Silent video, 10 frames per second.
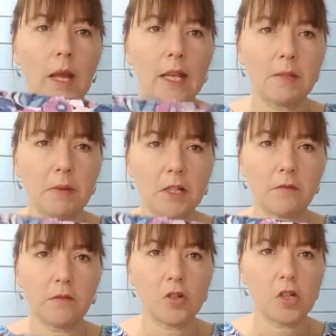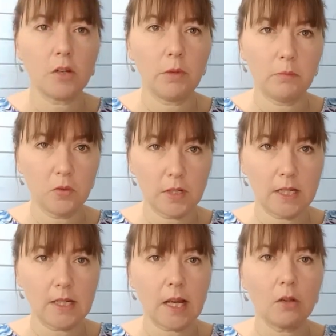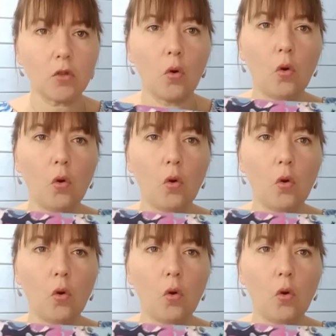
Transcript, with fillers: is better for a shirt with more details,